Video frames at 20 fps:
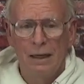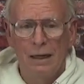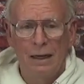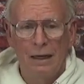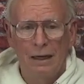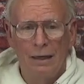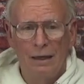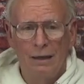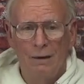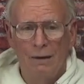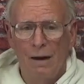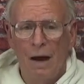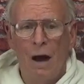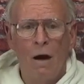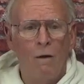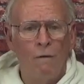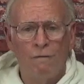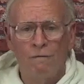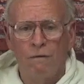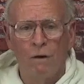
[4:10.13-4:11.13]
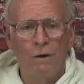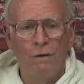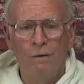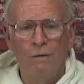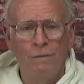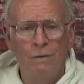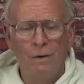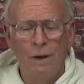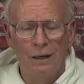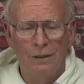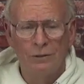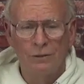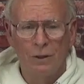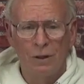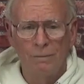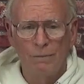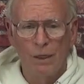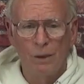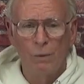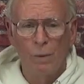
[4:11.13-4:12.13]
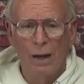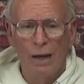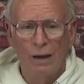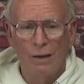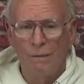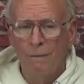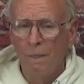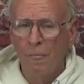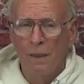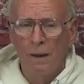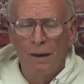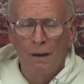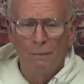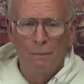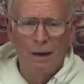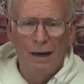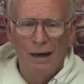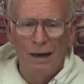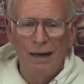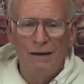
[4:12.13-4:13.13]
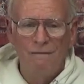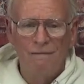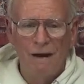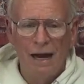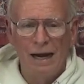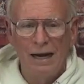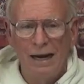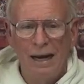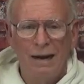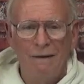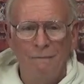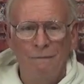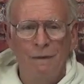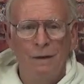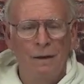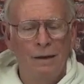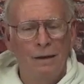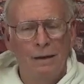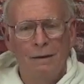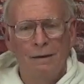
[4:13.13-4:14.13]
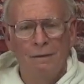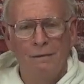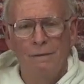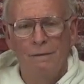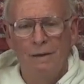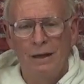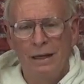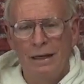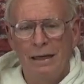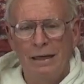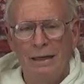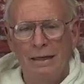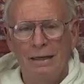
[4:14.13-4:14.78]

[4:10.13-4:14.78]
All flew extremely well. But I did find out the